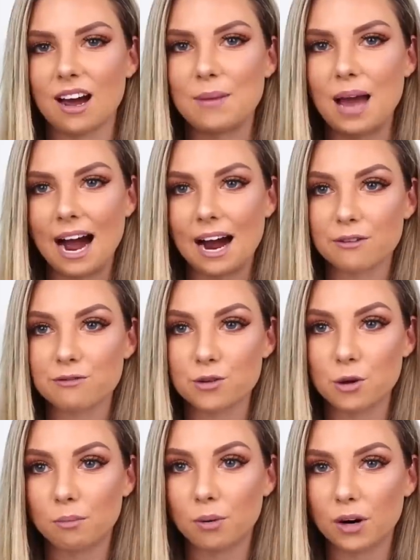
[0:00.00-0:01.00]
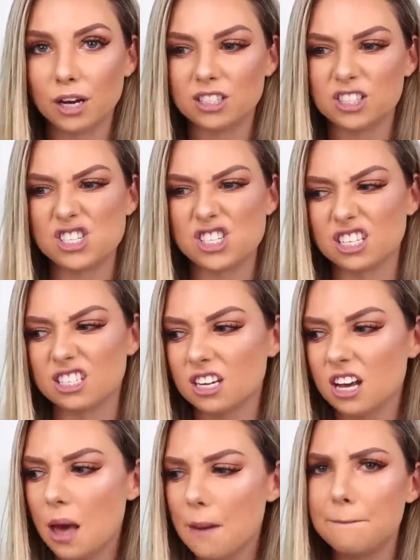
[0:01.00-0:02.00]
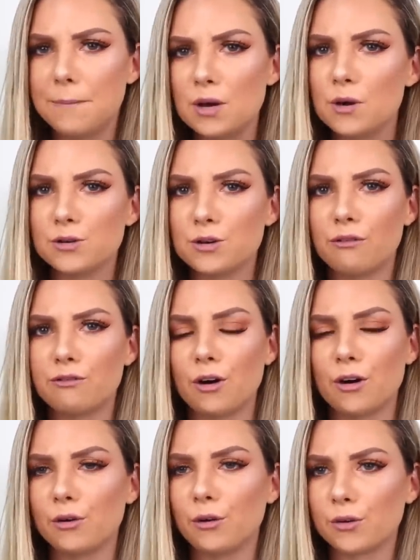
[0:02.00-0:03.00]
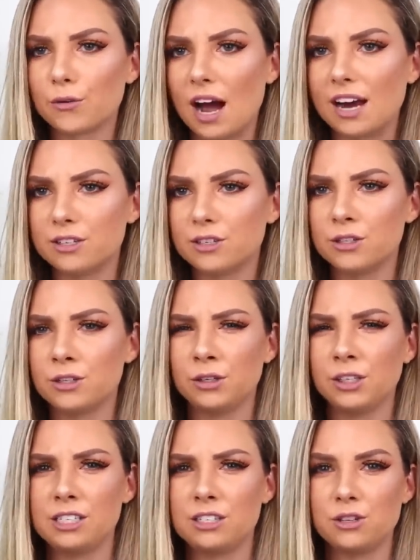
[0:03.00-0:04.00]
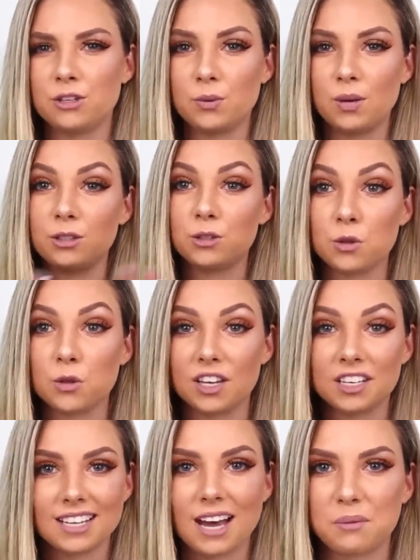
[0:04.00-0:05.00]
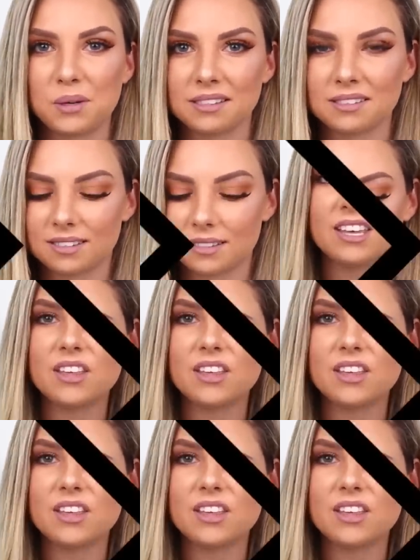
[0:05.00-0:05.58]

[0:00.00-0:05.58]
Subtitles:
time out of your morning to just be on your phone or to write a to-do list. You're doing 2 things at once.